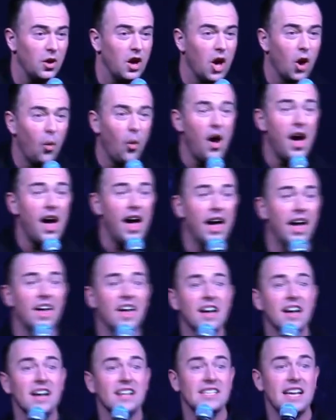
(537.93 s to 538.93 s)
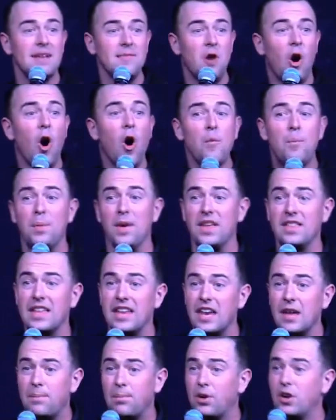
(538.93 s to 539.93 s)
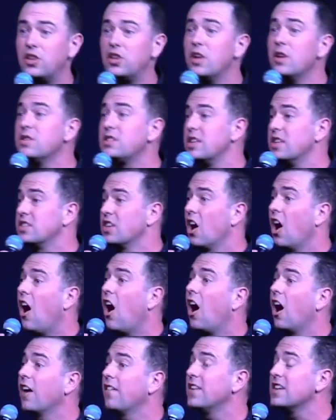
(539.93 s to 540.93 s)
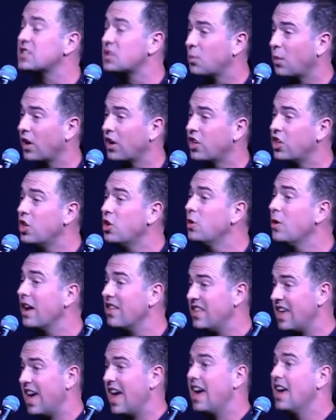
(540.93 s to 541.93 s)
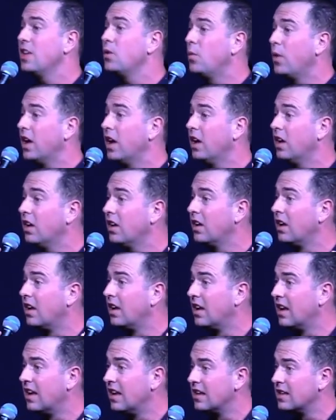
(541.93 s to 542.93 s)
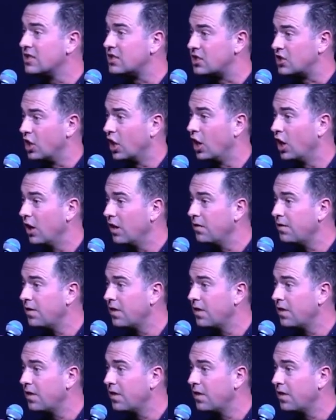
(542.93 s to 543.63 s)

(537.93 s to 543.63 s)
Why? Because I'm hoping that it produces a harvest where you, in the end, will serve